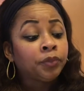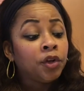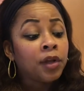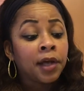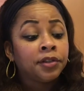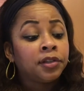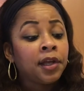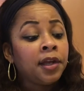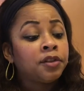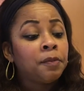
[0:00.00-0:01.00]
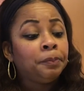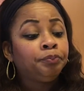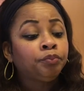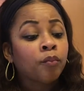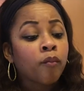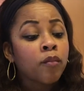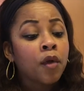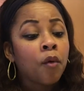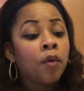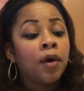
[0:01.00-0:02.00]
United States
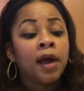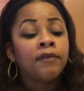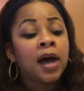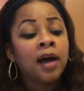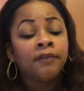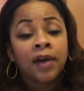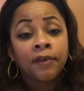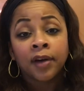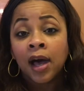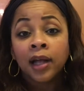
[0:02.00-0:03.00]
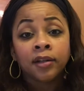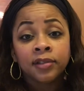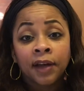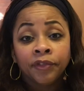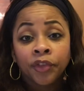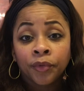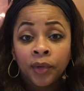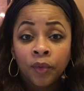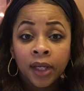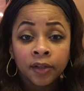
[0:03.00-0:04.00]
won't have avocados after
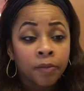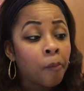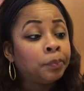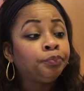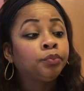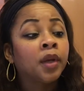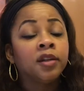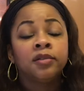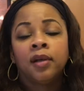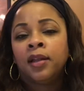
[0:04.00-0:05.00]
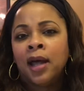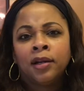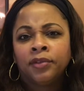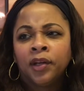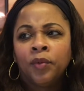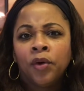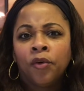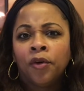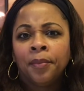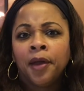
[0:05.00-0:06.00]
3 weeks because I don't think we
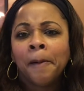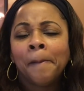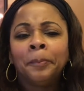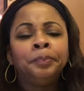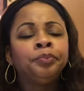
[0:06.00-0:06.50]
grow them here.